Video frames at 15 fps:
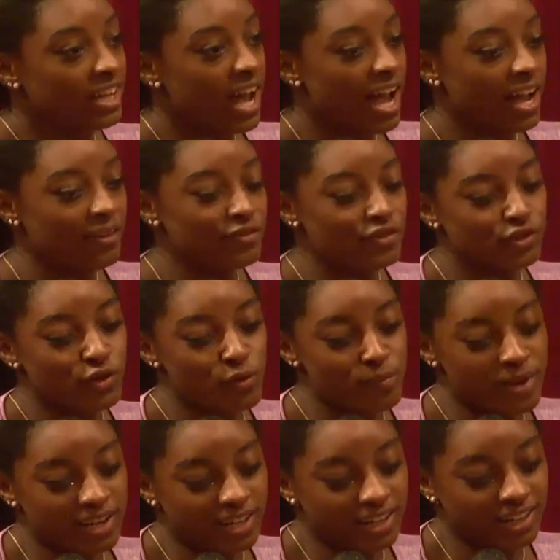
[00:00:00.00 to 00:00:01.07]
I have so
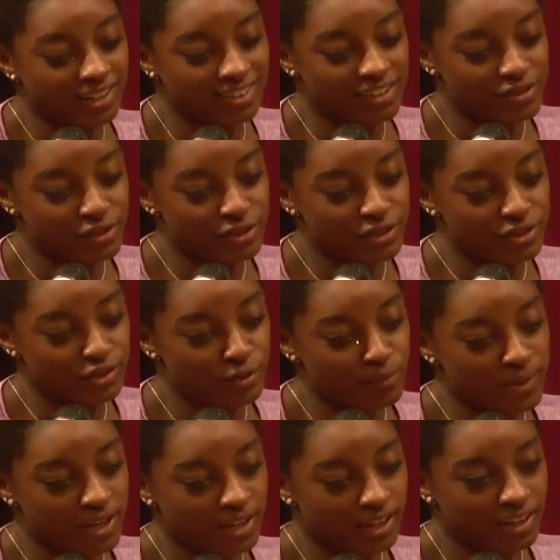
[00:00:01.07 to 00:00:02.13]
many. There's just
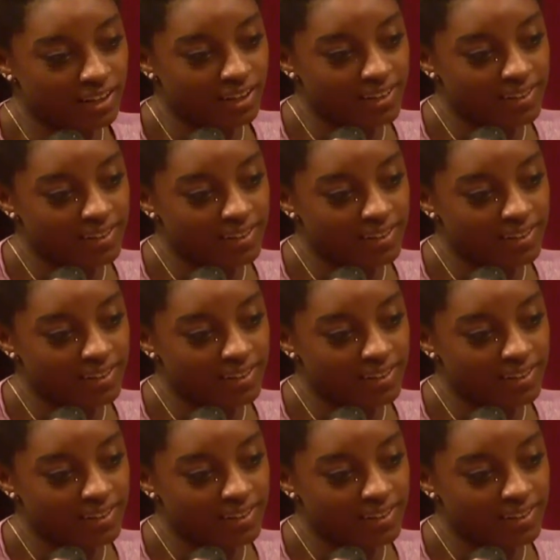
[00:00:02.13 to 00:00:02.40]
so